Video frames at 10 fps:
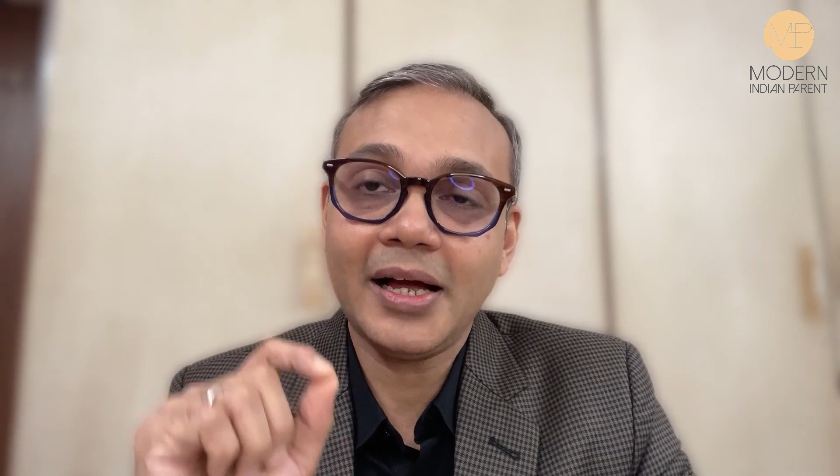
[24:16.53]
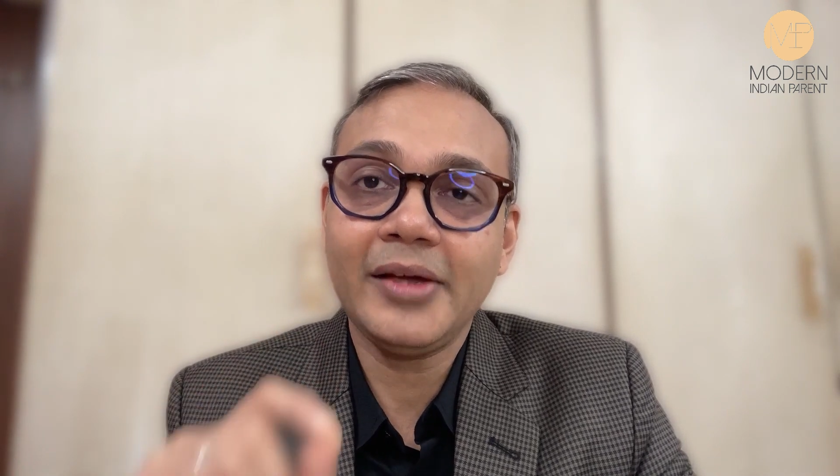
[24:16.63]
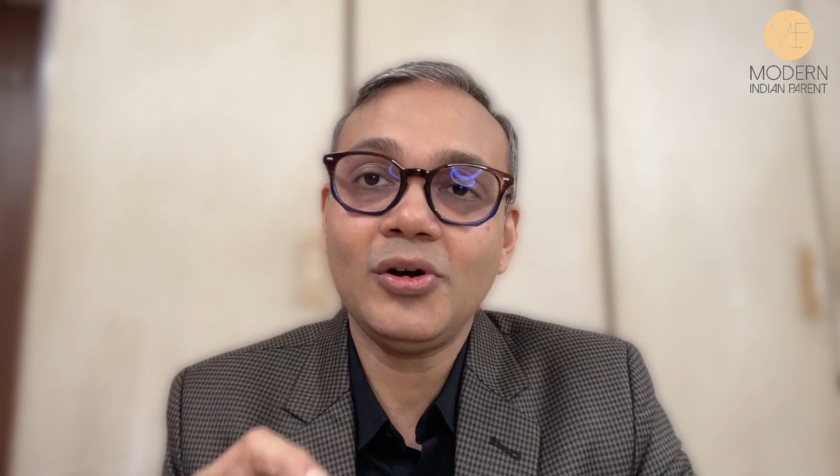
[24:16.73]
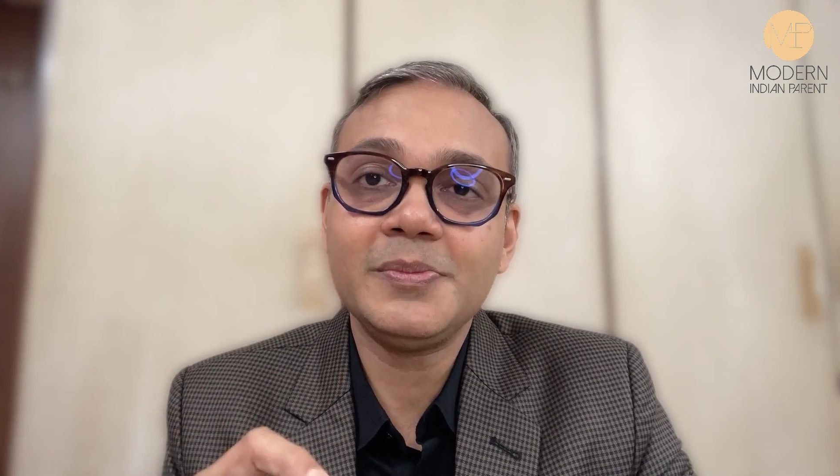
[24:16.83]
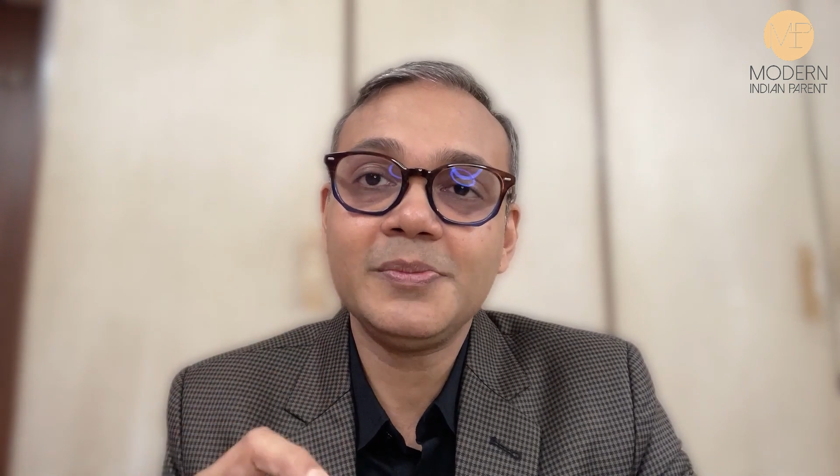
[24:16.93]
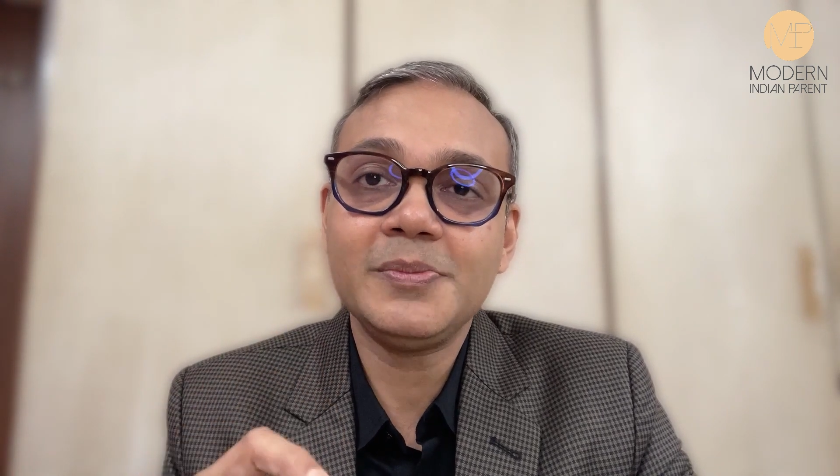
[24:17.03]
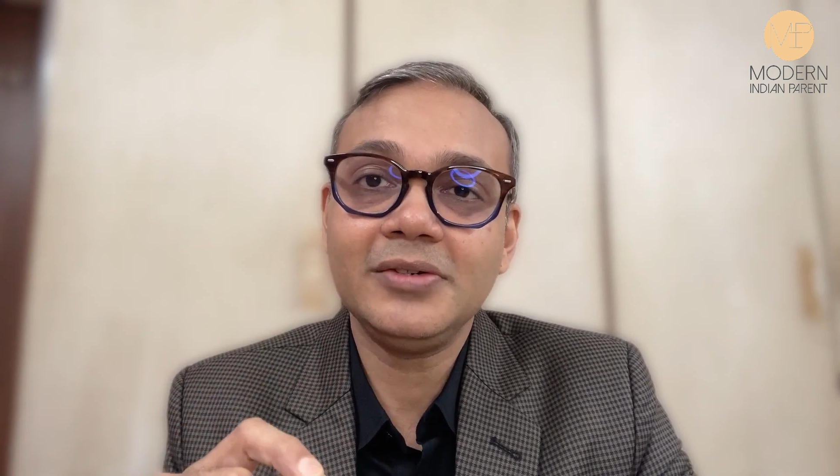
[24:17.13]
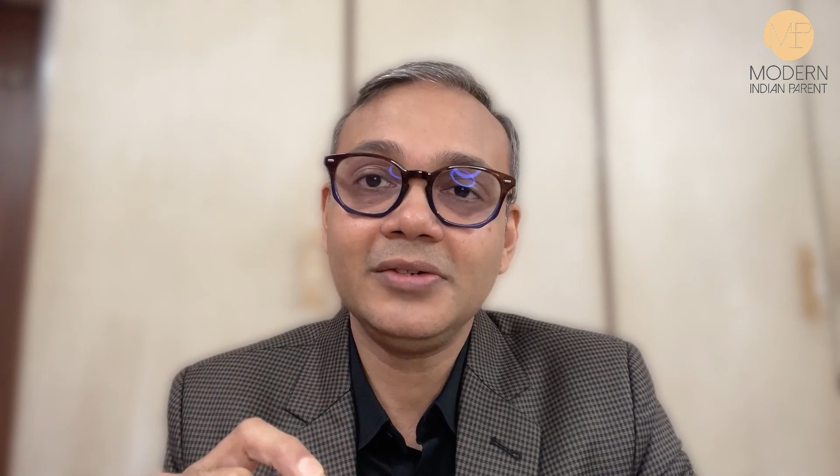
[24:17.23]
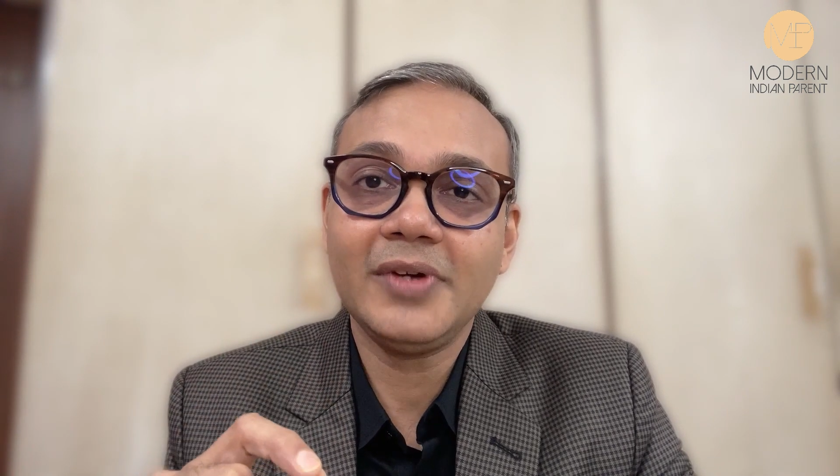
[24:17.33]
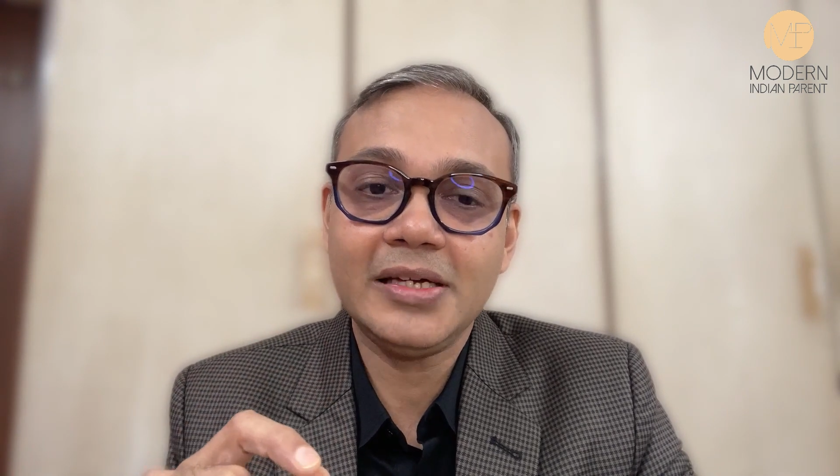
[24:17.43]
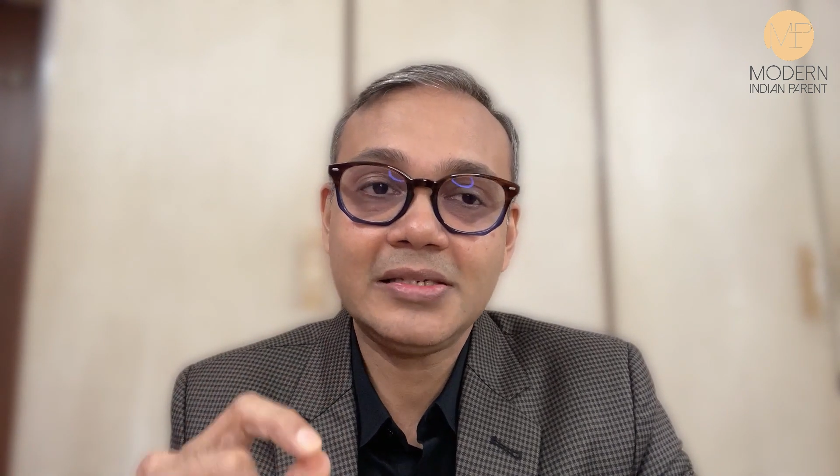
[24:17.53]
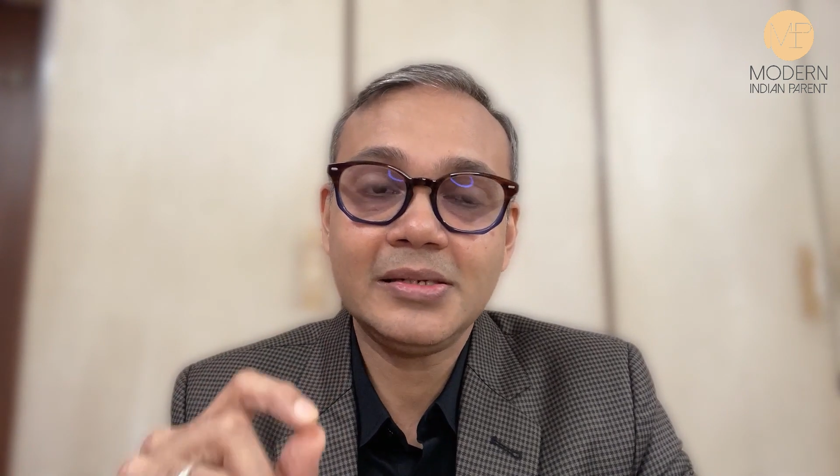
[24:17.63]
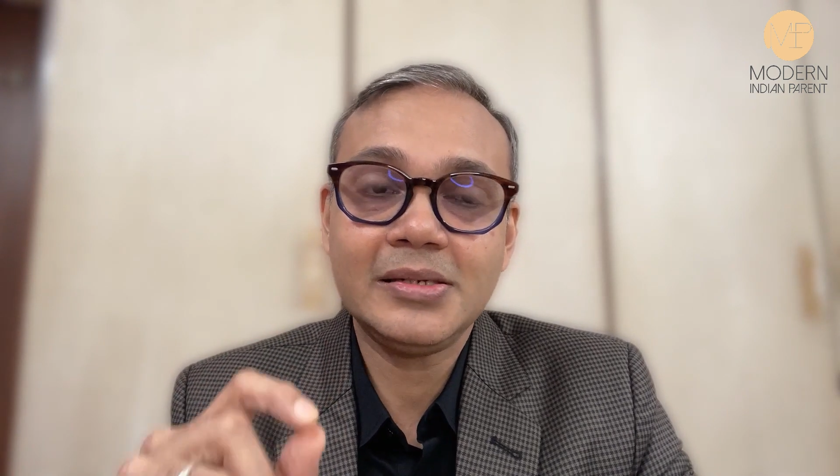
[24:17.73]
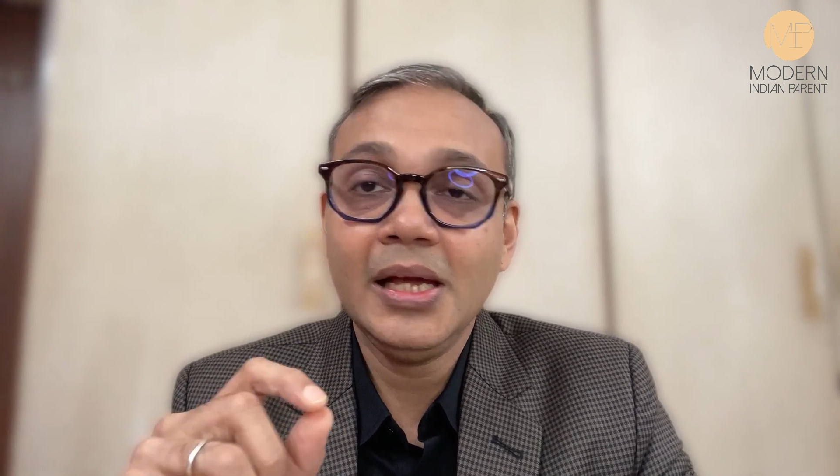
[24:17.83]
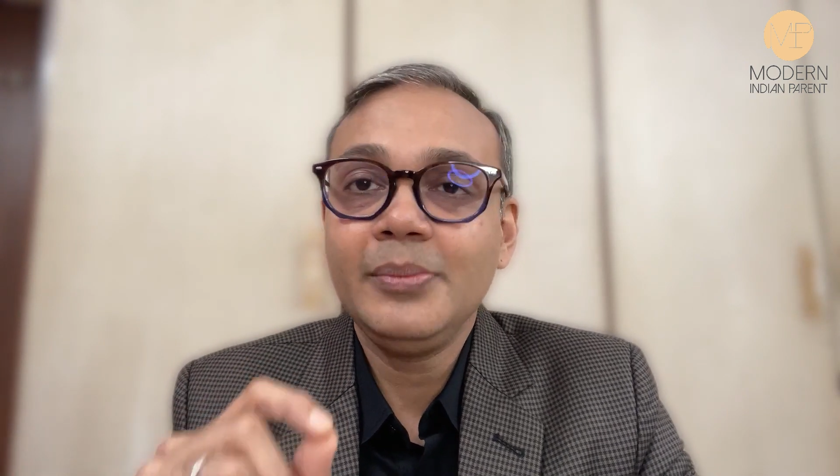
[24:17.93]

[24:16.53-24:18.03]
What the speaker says: I observe is